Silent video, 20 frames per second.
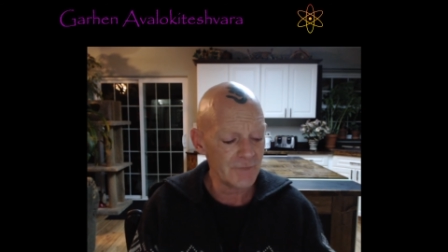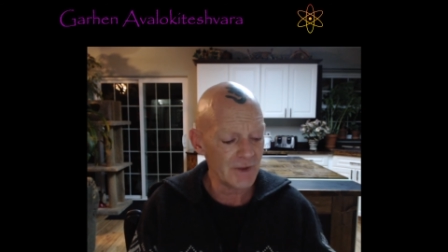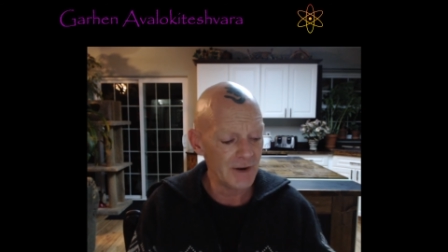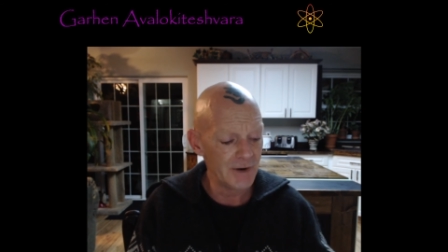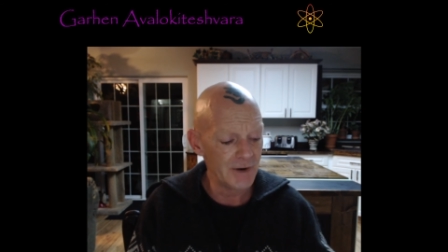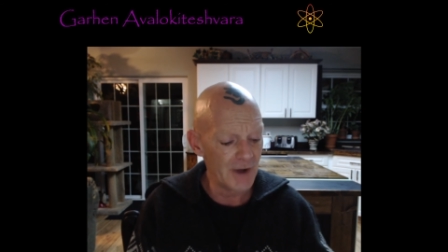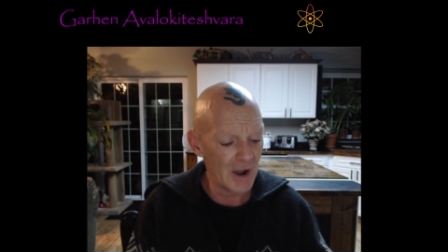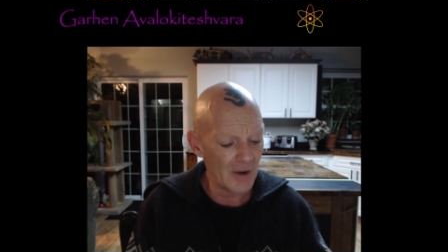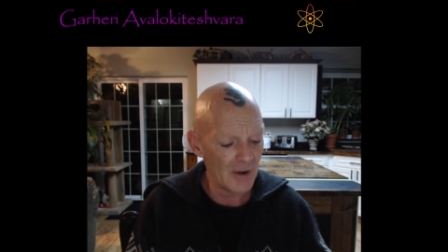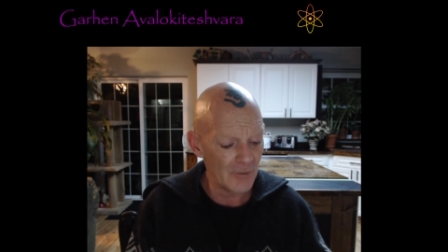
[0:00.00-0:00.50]

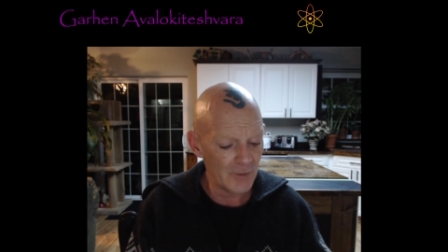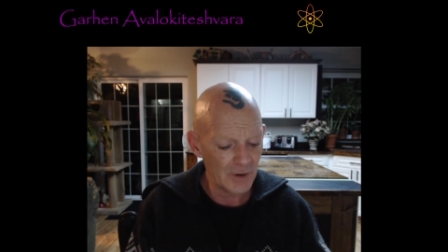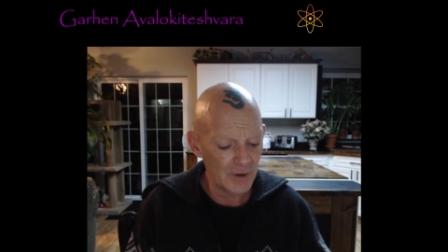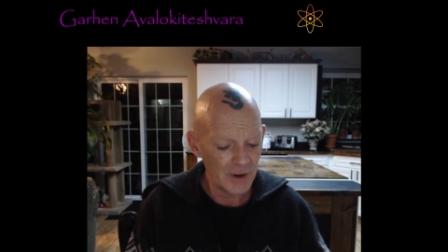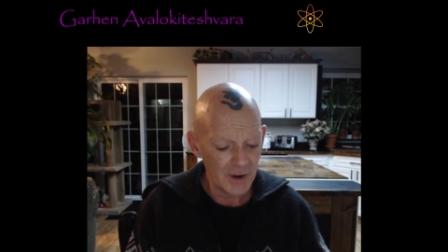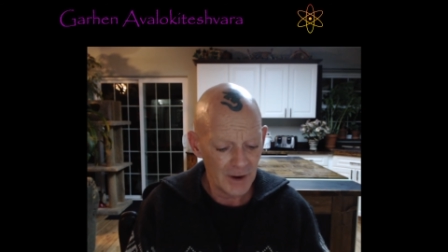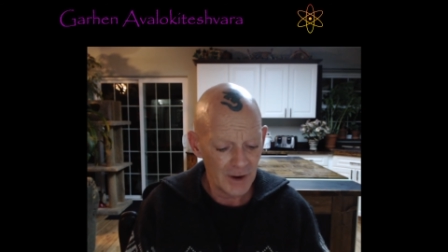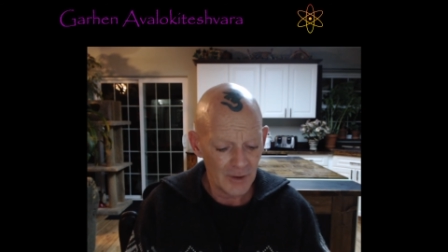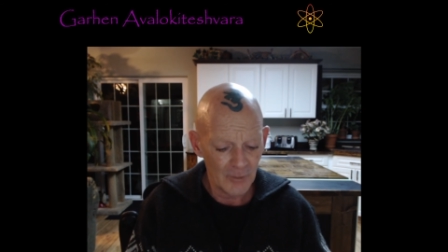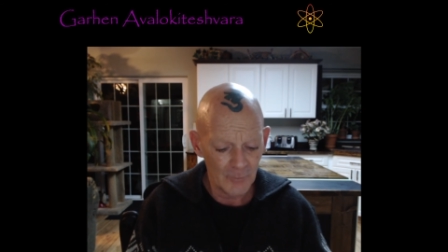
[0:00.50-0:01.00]
Now,
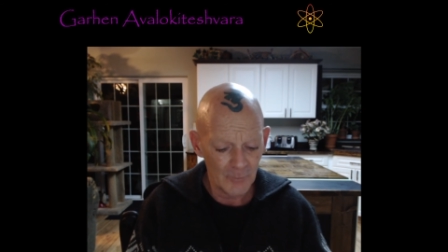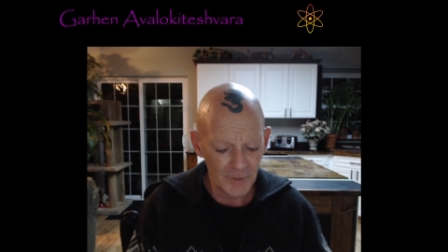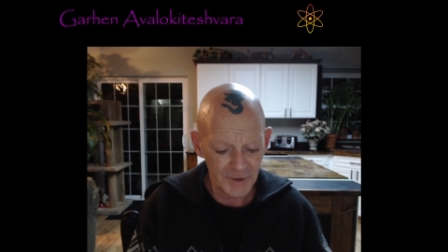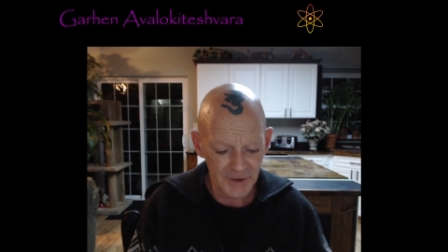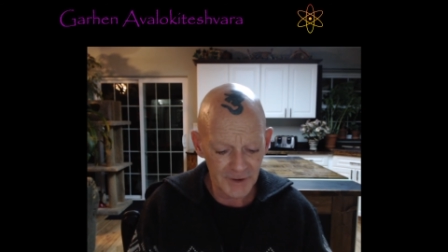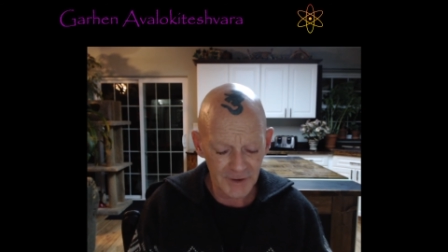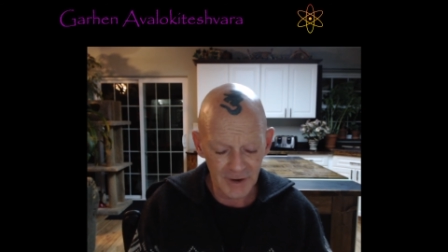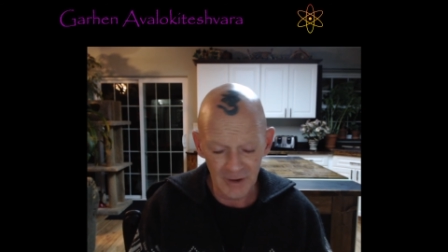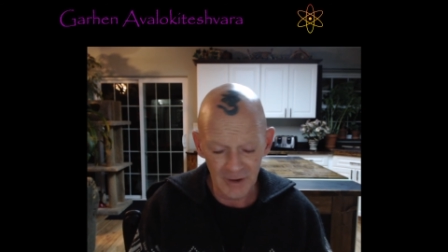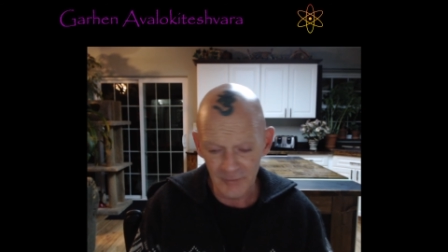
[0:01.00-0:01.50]
when
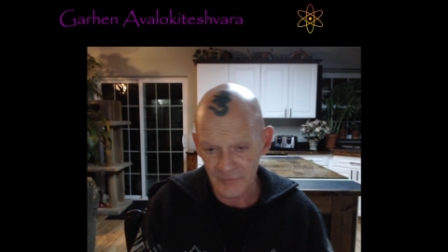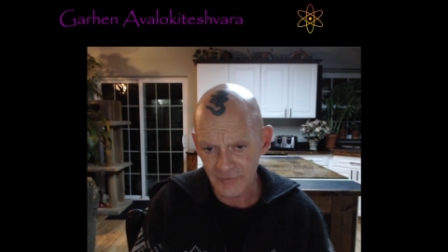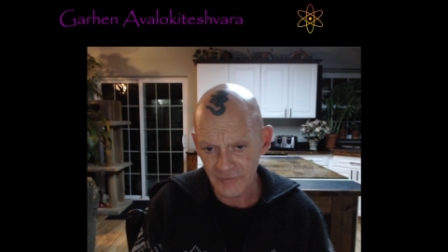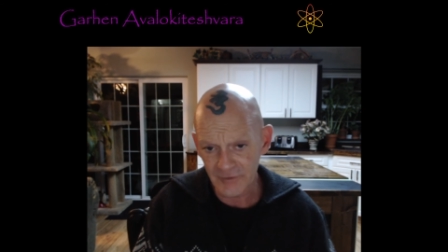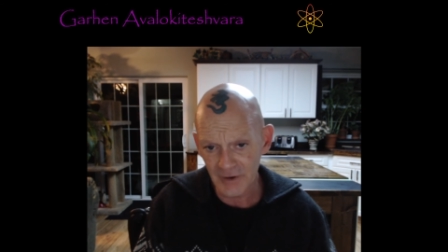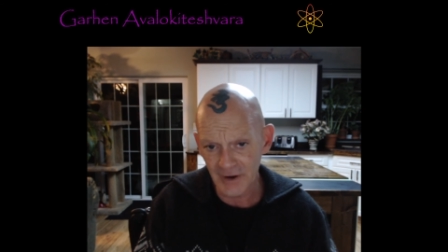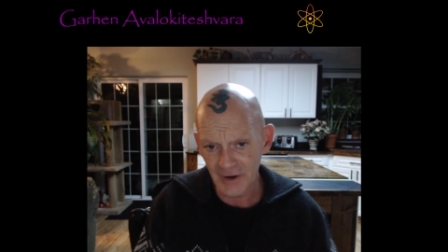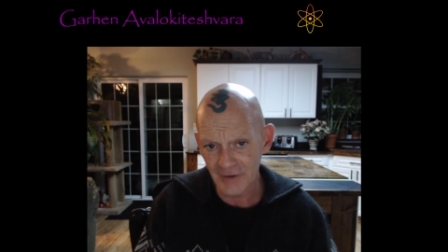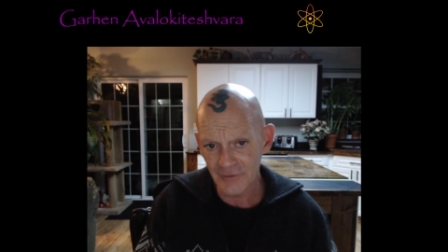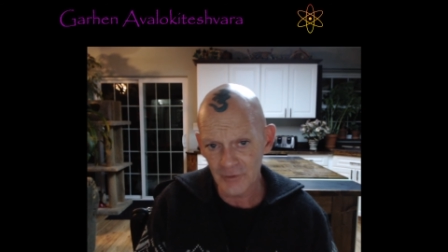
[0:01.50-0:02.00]
it comes
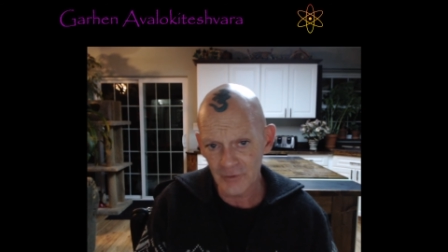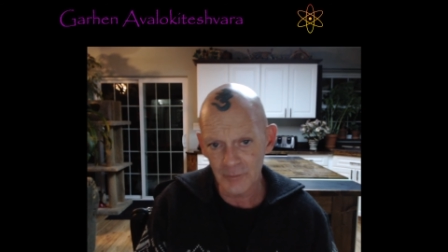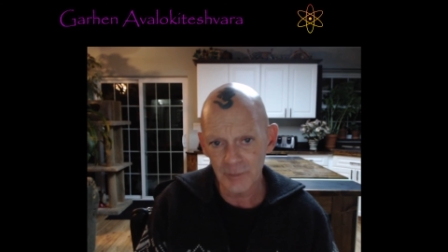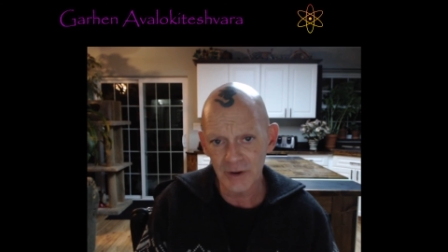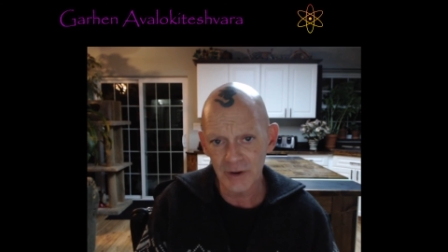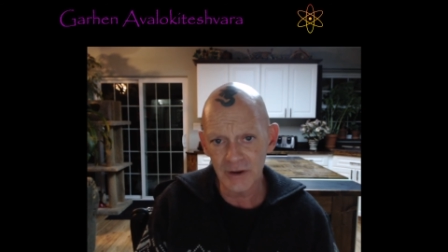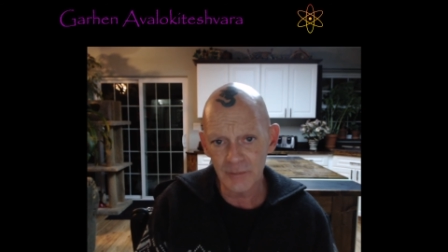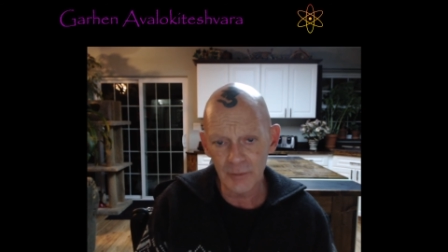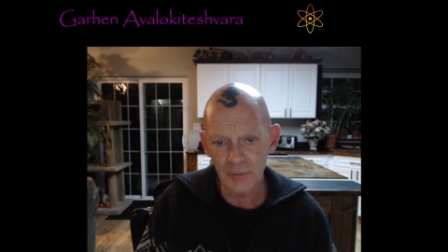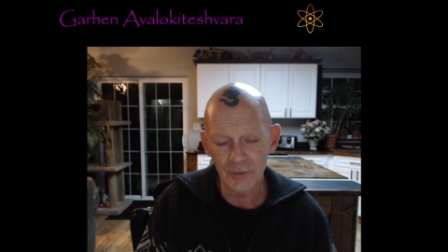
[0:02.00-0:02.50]
to other
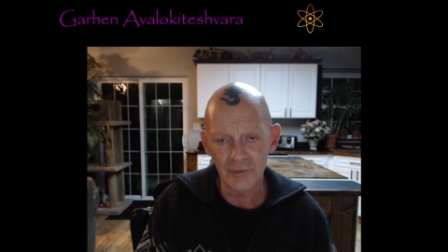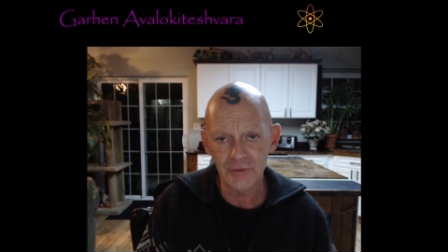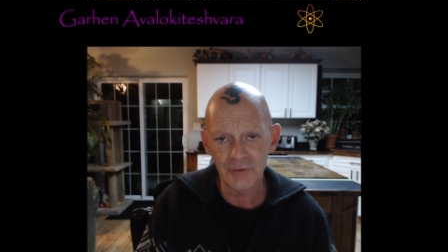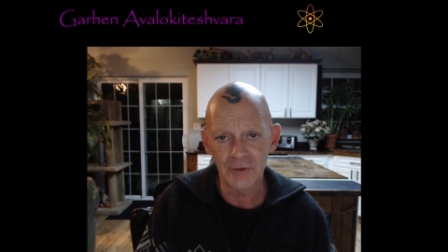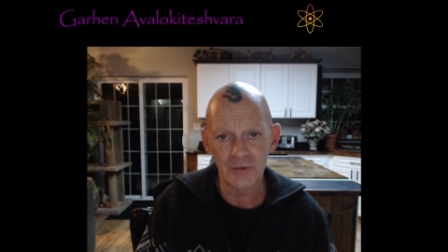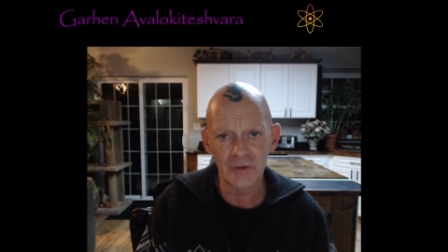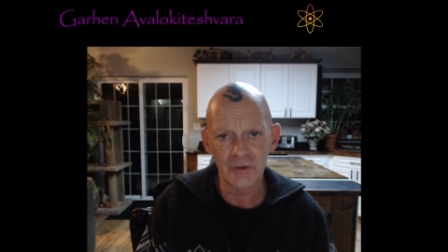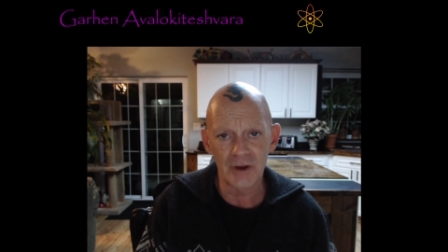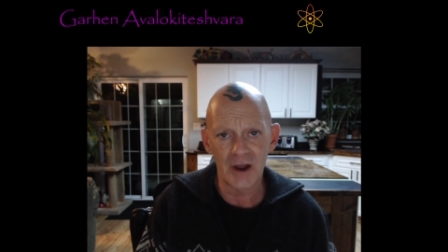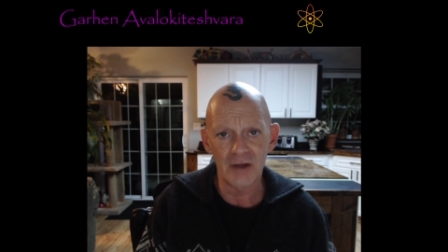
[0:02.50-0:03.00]
people in
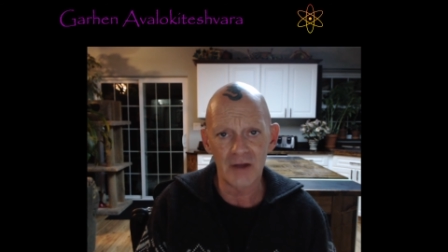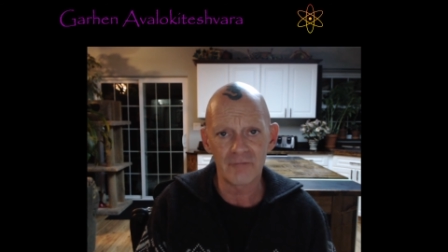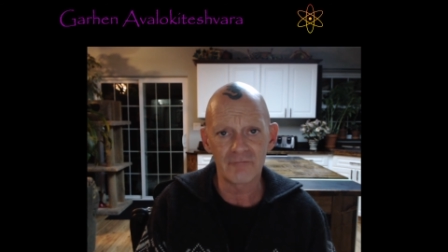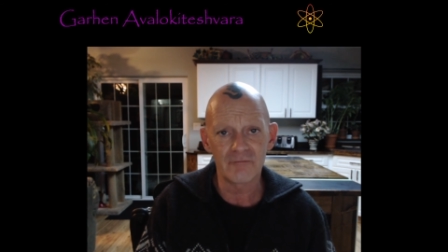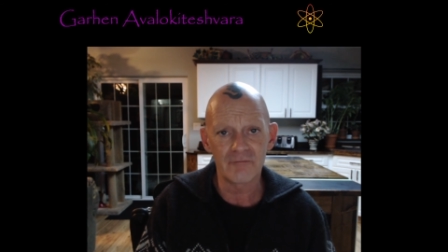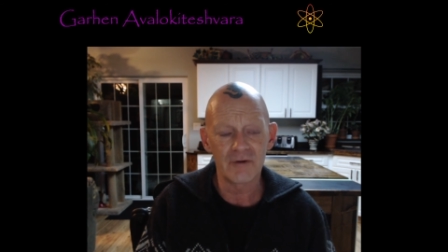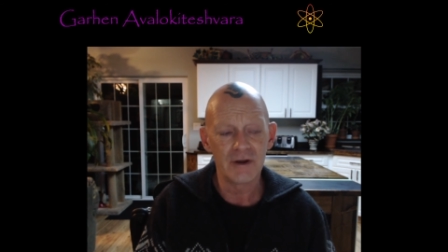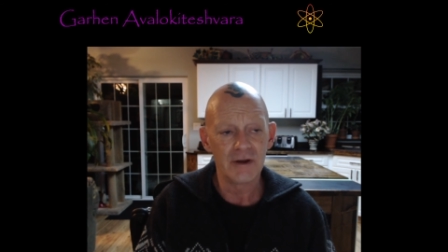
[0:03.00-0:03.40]
your life,